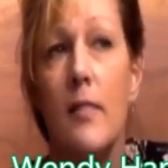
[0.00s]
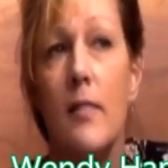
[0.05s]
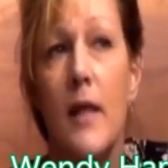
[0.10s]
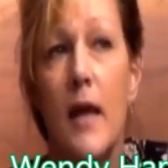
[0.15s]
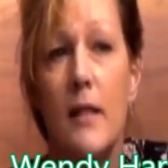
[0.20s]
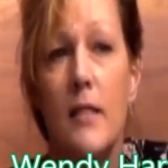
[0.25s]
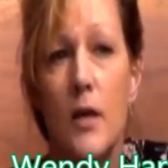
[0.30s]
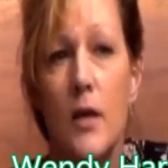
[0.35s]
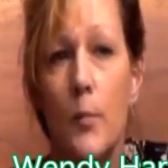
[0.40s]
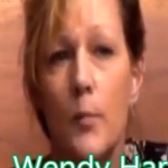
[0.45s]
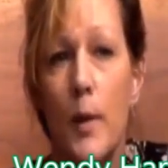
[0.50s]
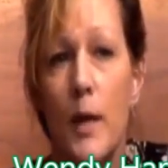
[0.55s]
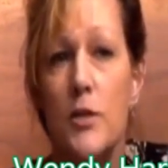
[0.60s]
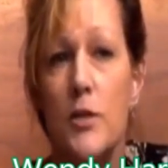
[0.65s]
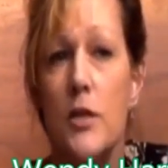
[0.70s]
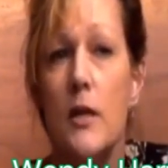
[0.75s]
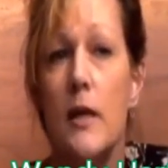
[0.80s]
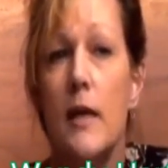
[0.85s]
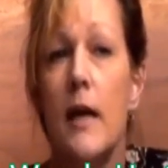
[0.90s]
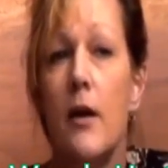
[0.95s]
that
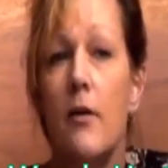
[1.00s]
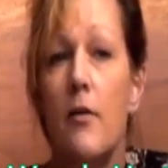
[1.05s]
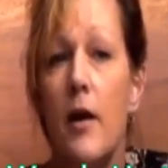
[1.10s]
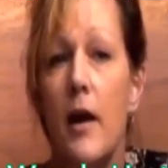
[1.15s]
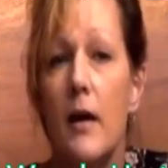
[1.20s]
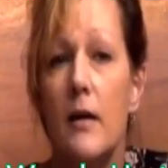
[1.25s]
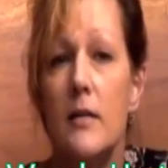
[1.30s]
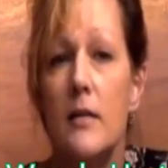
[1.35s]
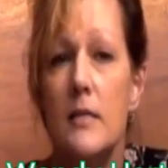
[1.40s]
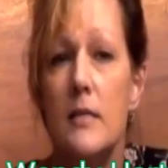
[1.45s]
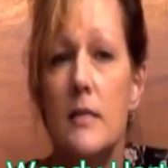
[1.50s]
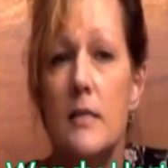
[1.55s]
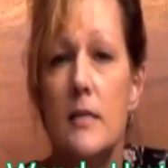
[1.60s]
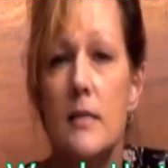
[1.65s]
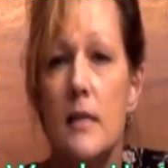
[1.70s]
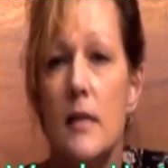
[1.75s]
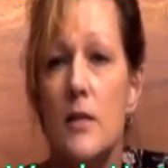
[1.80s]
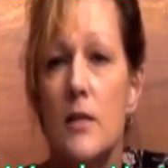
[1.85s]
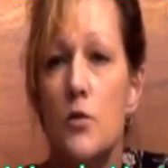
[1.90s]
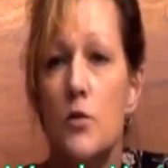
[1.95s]
Compassionate Care Act
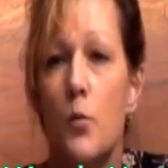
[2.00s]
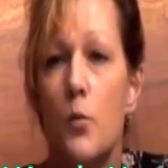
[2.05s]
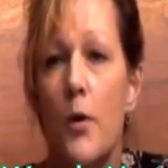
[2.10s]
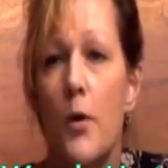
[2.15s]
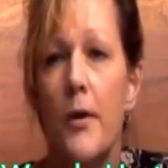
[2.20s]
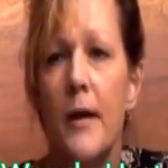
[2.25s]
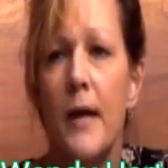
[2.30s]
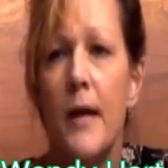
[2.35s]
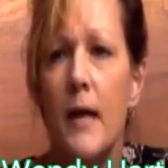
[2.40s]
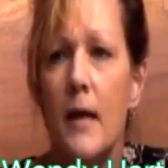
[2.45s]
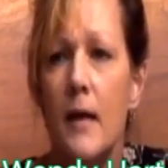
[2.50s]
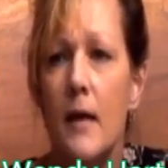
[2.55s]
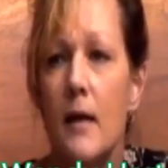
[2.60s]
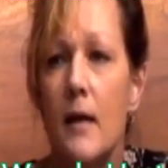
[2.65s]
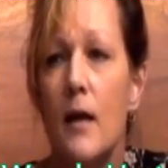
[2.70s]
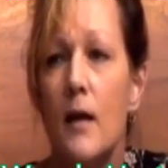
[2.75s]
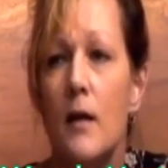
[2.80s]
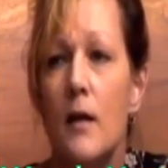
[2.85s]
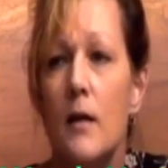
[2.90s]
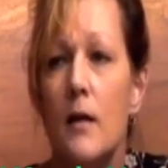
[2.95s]
is, is working
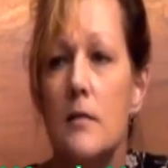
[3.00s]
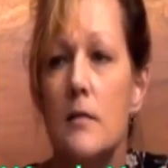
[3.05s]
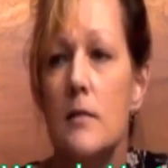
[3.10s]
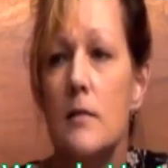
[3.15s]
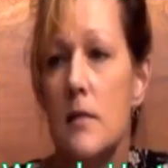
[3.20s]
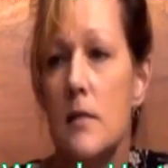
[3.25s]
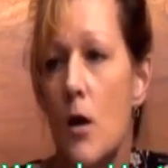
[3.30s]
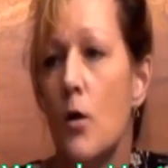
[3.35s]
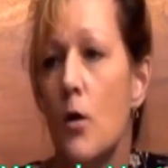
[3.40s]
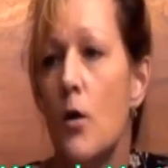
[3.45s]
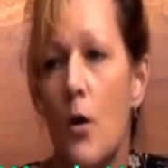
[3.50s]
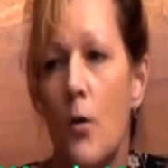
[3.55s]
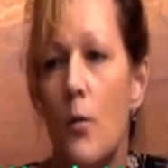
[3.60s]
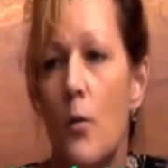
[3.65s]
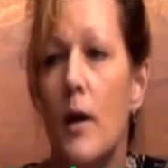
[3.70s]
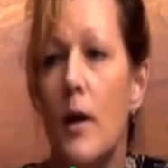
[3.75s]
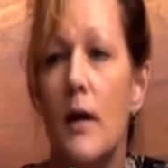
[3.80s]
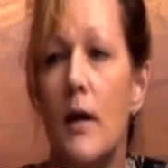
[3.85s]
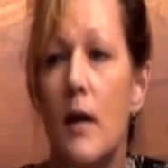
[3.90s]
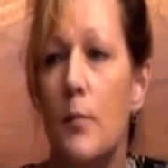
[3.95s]
and it's slow
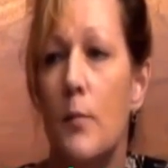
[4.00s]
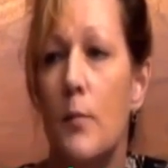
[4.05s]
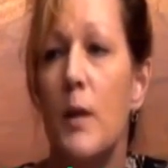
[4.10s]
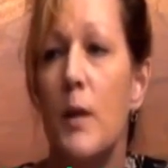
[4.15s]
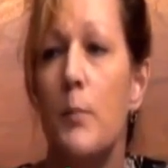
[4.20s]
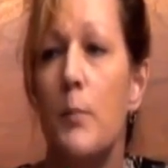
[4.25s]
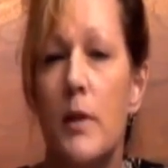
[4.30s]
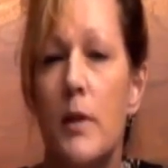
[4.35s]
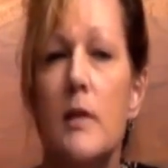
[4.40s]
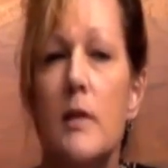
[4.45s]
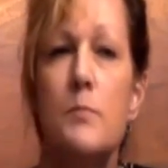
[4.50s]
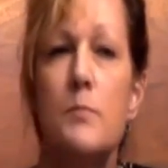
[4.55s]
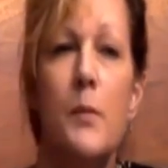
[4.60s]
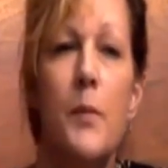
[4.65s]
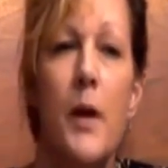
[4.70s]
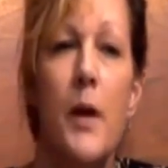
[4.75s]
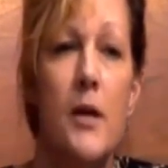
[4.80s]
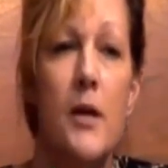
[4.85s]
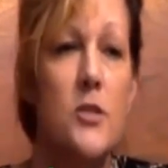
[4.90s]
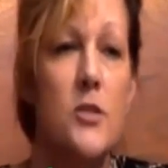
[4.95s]
going and be, please be
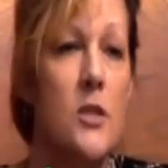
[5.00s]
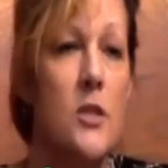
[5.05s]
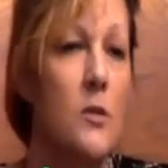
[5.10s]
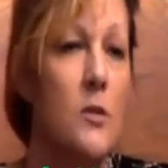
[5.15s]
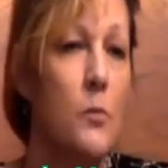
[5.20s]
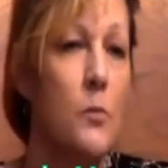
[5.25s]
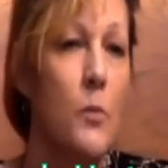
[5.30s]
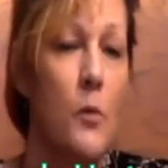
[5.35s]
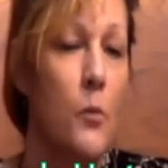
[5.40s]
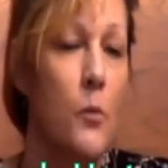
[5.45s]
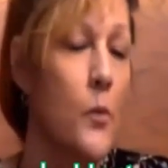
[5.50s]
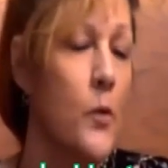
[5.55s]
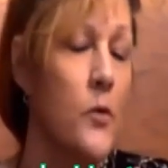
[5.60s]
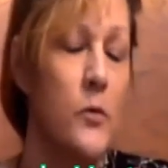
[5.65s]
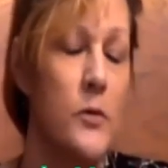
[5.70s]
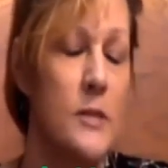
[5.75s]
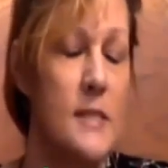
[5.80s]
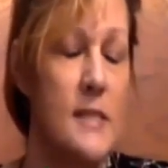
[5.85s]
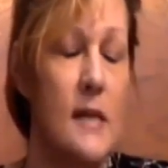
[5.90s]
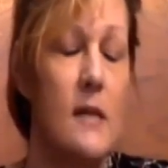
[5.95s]
patient. Well,
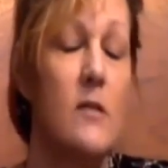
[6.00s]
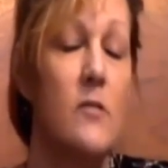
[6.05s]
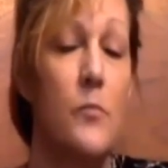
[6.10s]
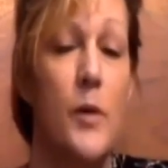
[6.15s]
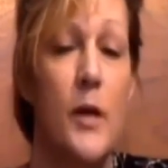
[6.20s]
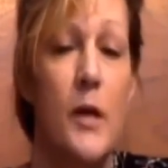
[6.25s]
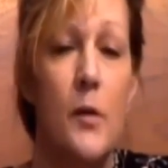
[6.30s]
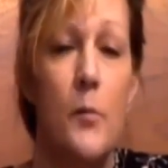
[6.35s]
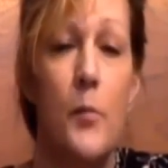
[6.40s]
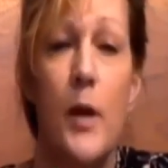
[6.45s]
we're sick of being